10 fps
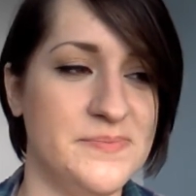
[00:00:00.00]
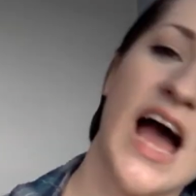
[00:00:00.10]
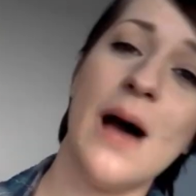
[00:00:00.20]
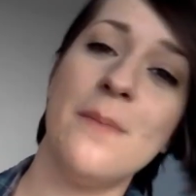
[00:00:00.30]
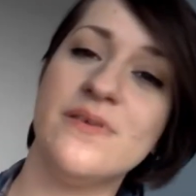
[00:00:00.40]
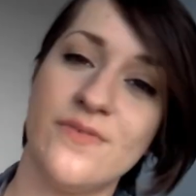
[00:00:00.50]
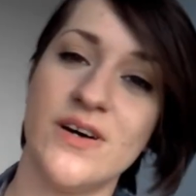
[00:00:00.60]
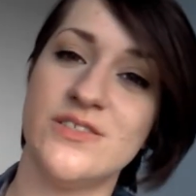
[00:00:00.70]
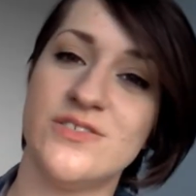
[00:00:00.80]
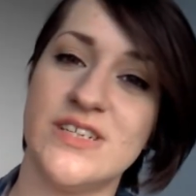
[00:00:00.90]
Happy
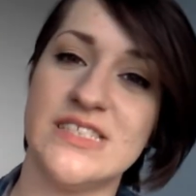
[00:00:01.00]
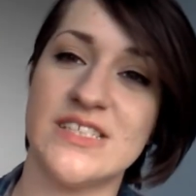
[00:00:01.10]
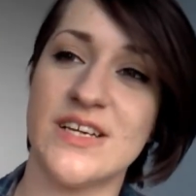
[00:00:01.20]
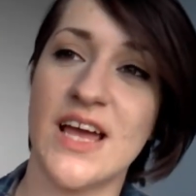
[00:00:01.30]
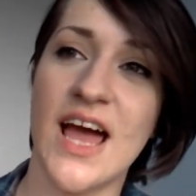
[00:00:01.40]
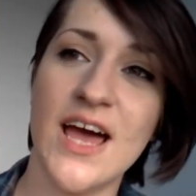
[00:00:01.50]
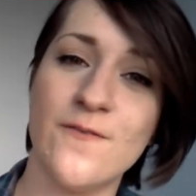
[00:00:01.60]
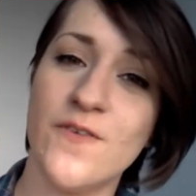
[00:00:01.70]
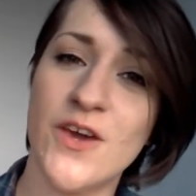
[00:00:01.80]
fundraising, F